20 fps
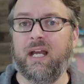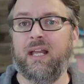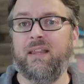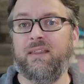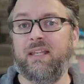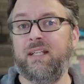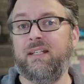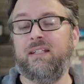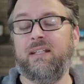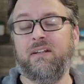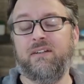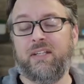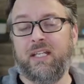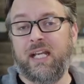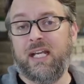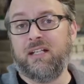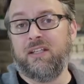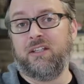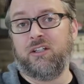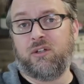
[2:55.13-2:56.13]
Then near the
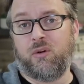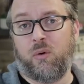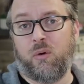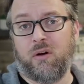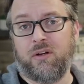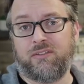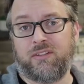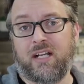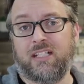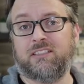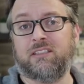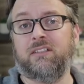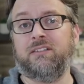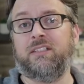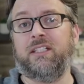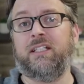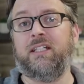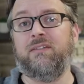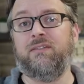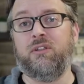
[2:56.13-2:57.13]
end of the course, I start
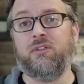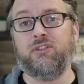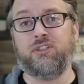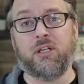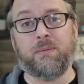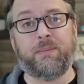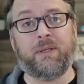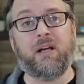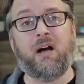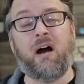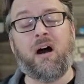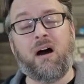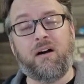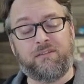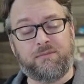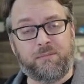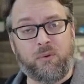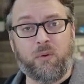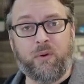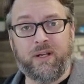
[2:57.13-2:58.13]
to give you jumping
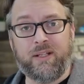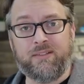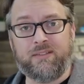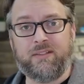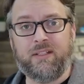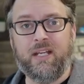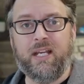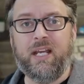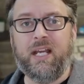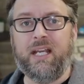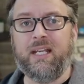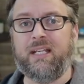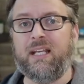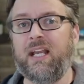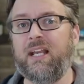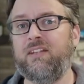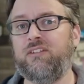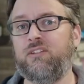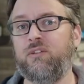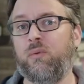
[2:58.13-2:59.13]
off points in
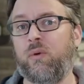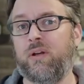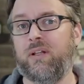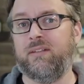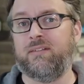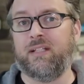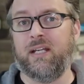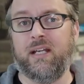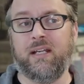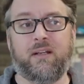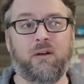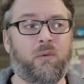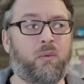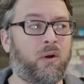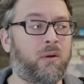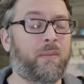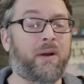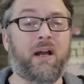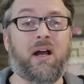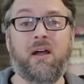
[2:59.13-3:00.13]
case you want to take one
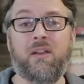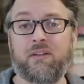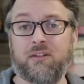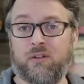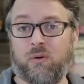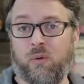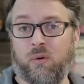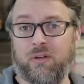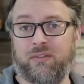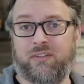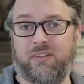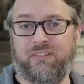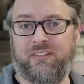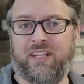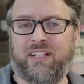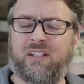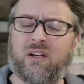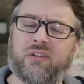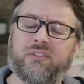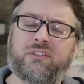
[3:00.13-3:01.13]
of my other courses
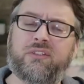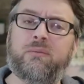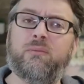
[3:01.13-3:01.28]
that goes into